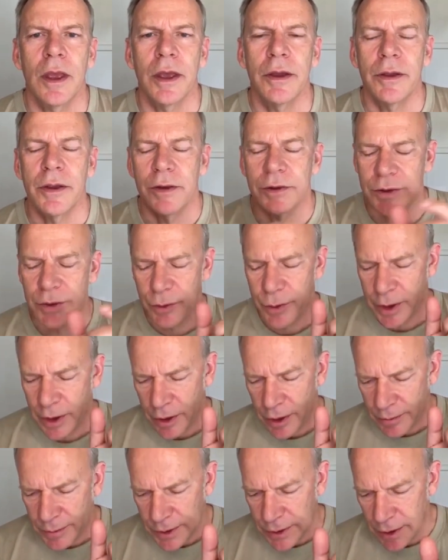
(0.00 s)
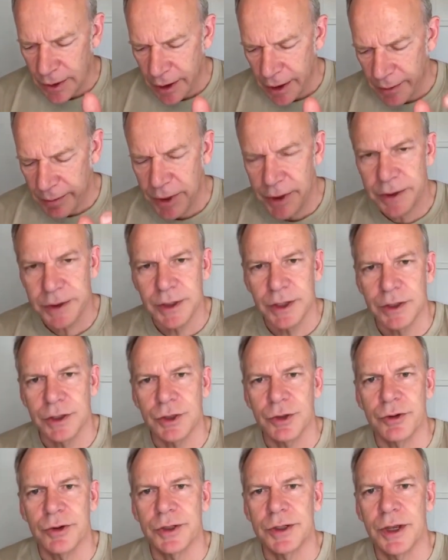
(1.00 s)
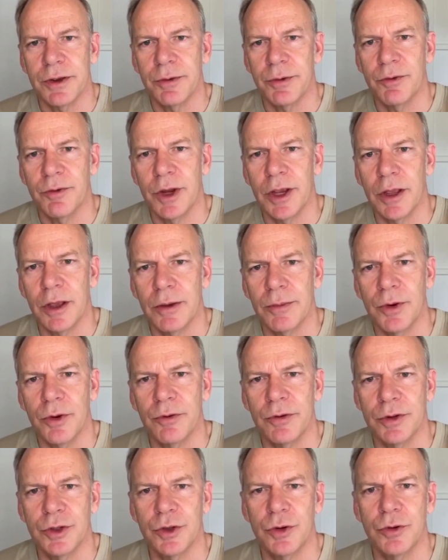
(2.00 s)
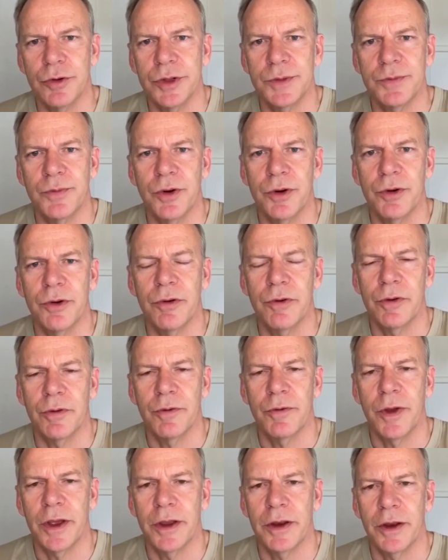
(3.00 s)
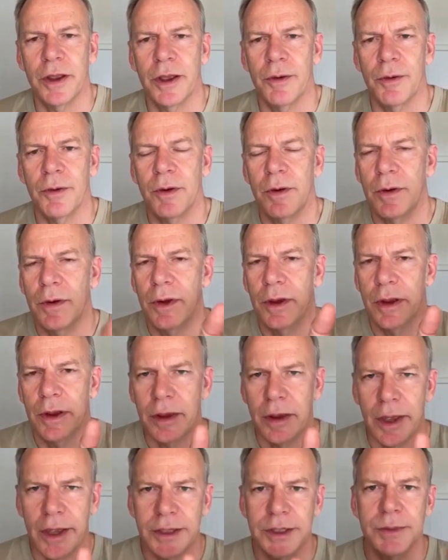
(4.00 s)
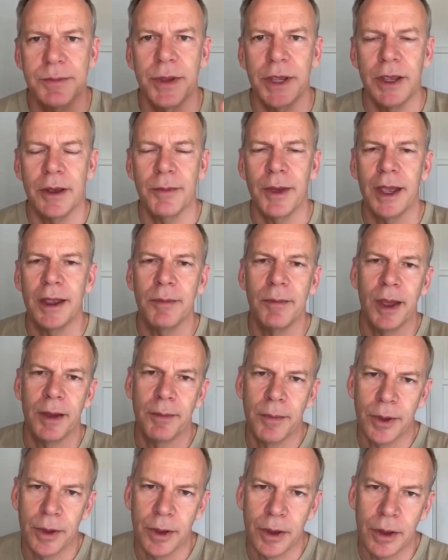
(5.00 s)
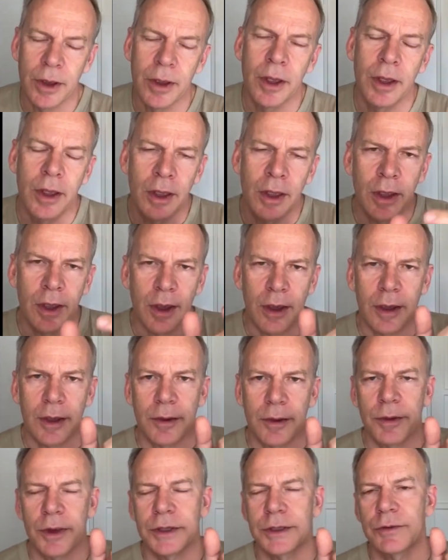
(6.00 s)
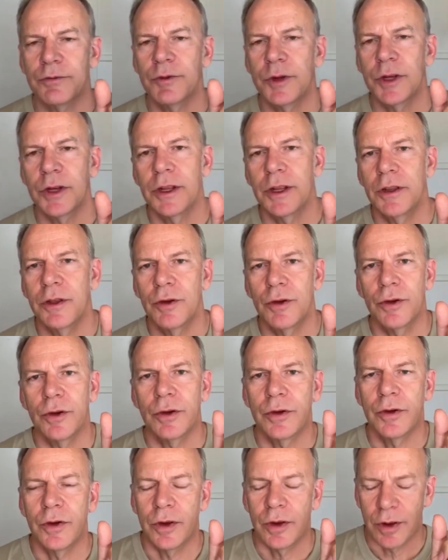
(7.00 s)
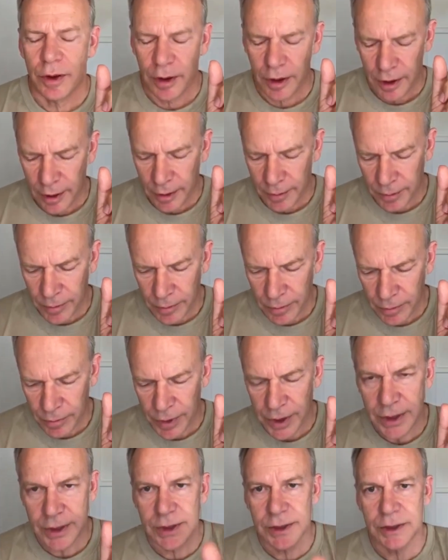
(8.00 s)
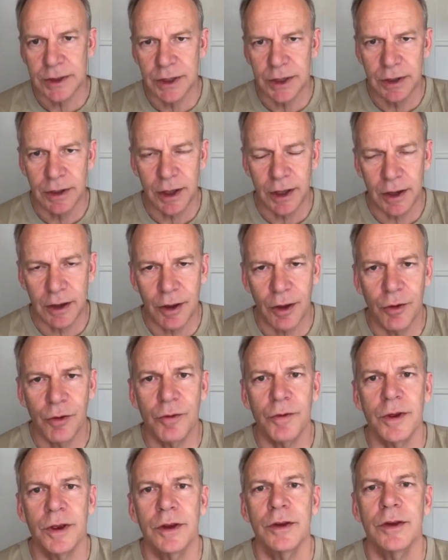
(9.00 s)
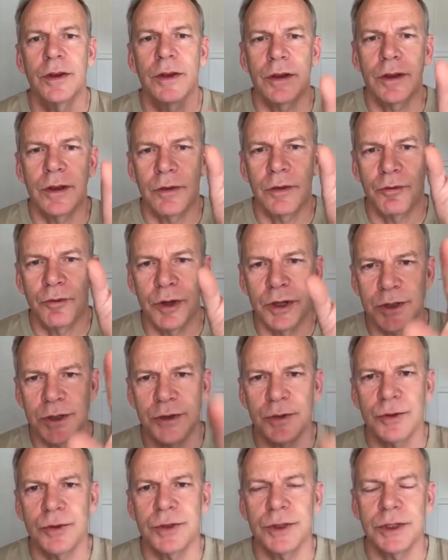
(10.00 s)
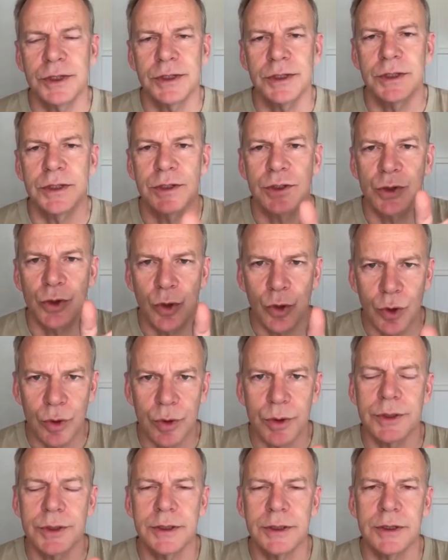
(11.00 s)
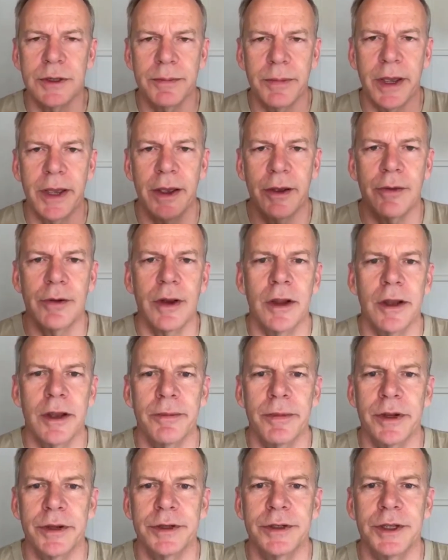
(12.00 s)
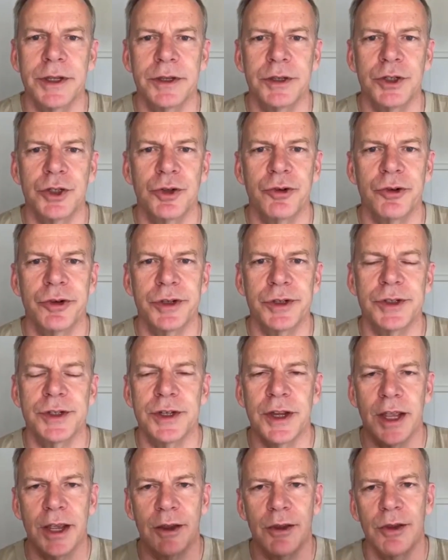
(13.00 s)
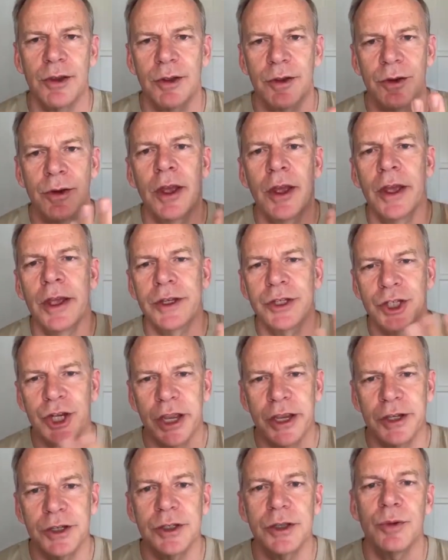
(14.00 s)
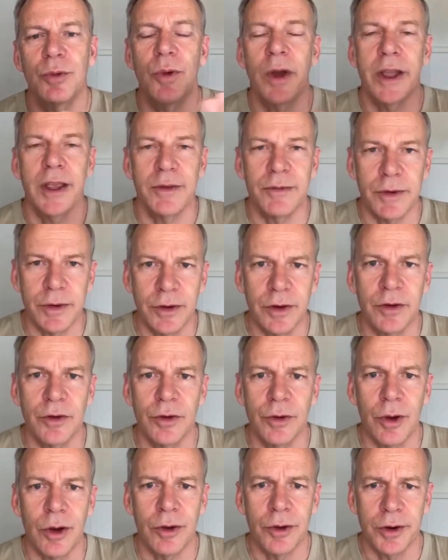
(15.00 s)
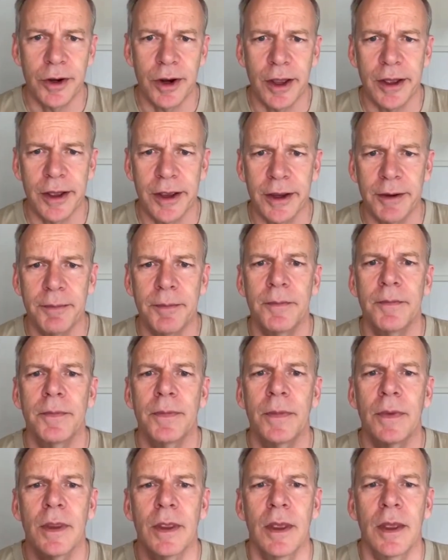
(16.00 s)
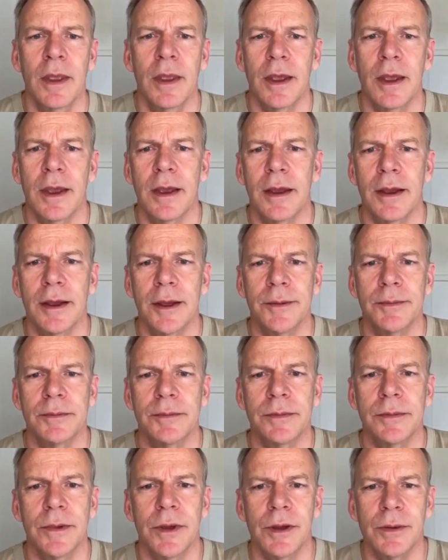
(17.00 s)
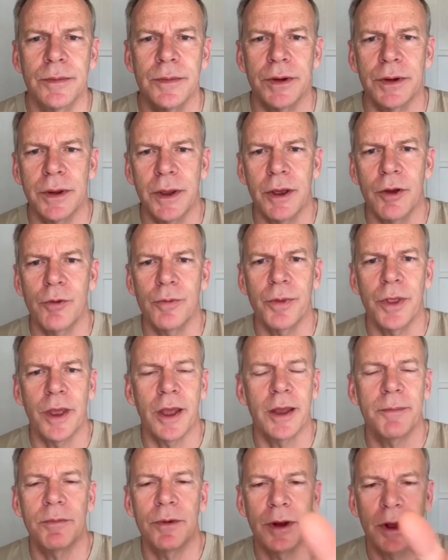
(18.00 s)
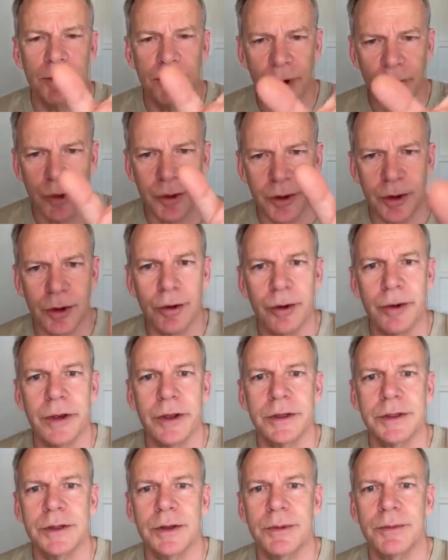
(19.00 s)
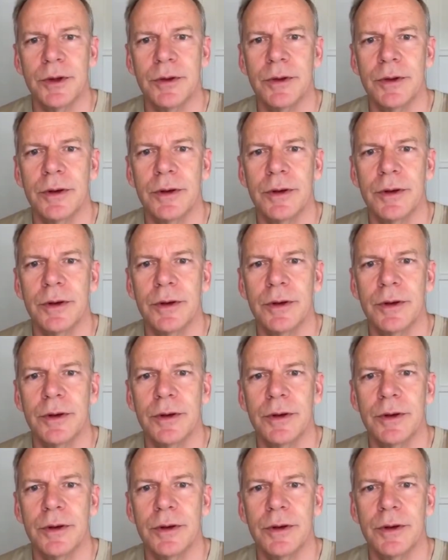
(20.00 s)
so when it comes to liability insurance, I would ring up your insurance broker and find out. As a PMA member, there's a really good piece in their COVID resources that talks about liability insurance and how you change the waiver to do online. And I hope that I'm not the lawyer, so I'm not.